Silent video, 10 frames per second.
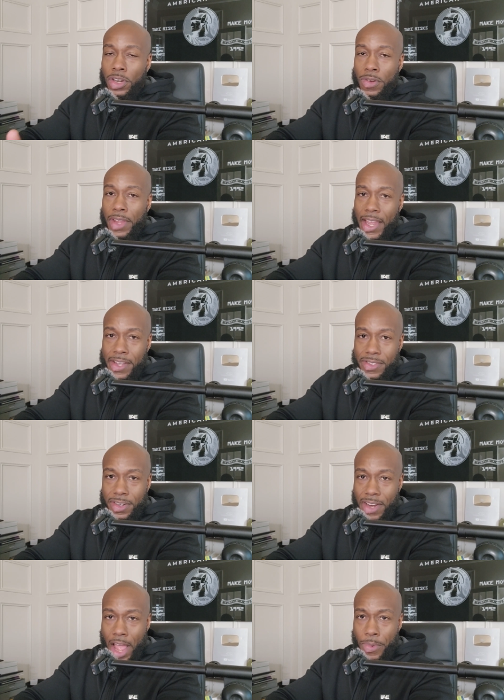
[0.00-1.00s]
know the answer
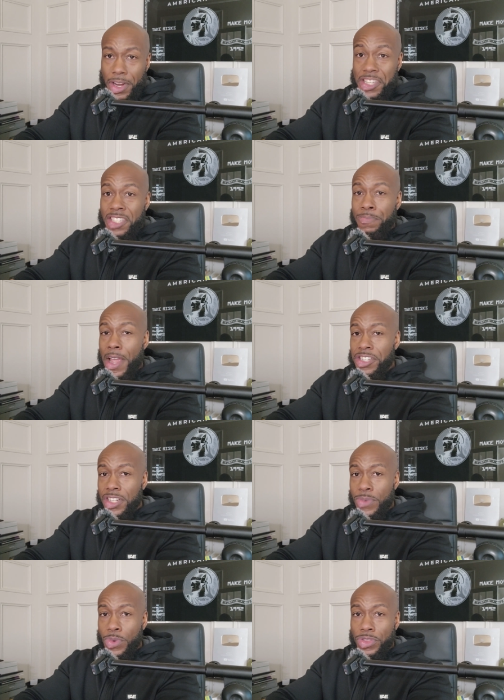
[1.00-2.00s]
to that one,
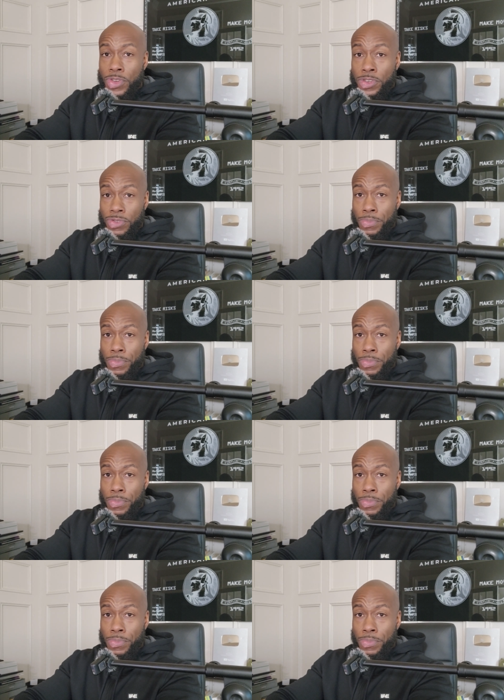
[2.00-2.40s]
especially with news